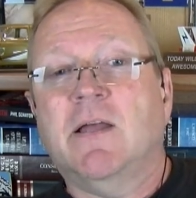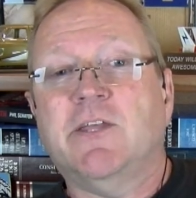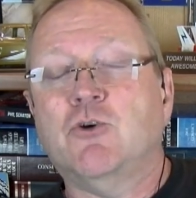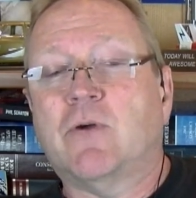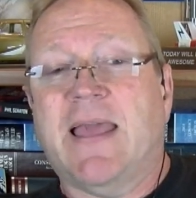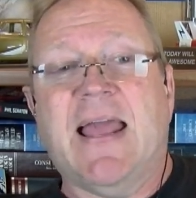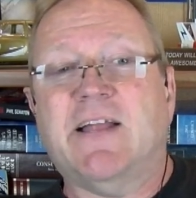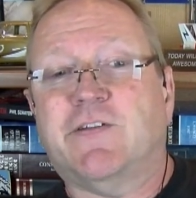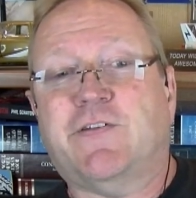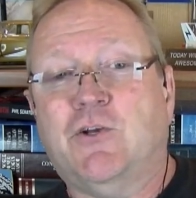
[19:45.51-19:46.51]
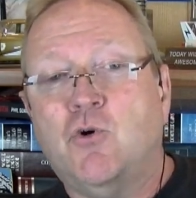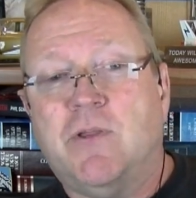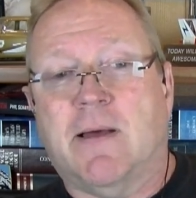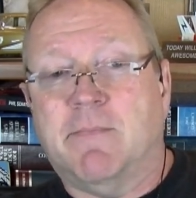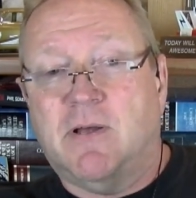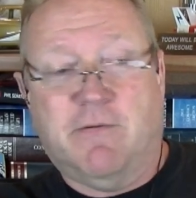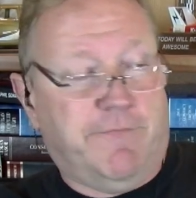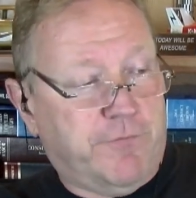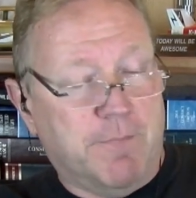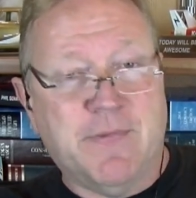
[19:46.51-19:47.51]
You can't sue them
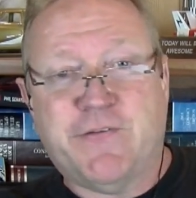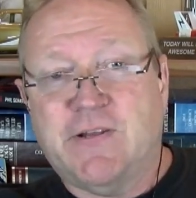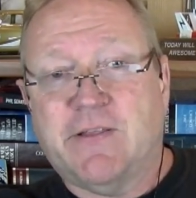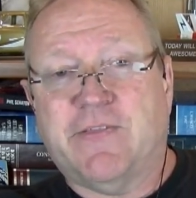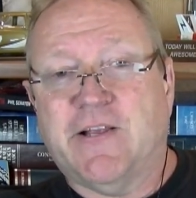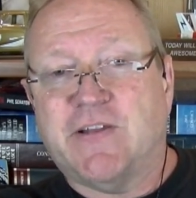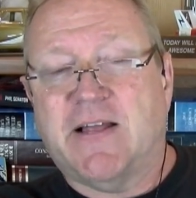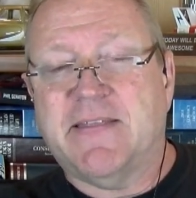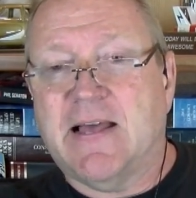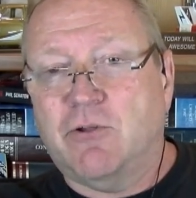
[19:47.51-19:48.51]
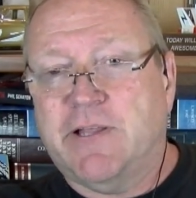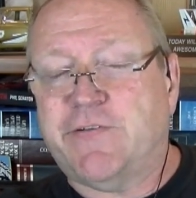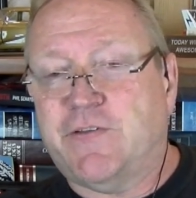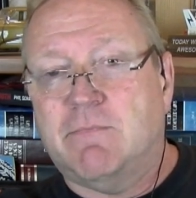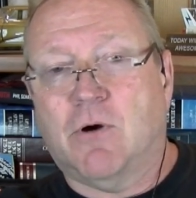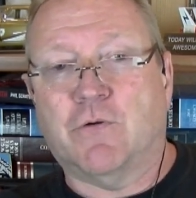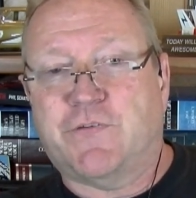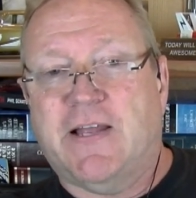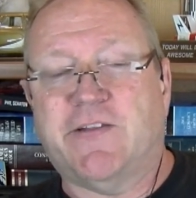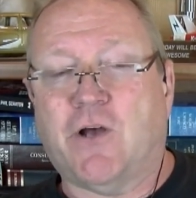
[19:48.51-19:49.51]
for missing things on that list in most
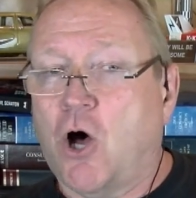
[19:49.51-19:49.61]
states.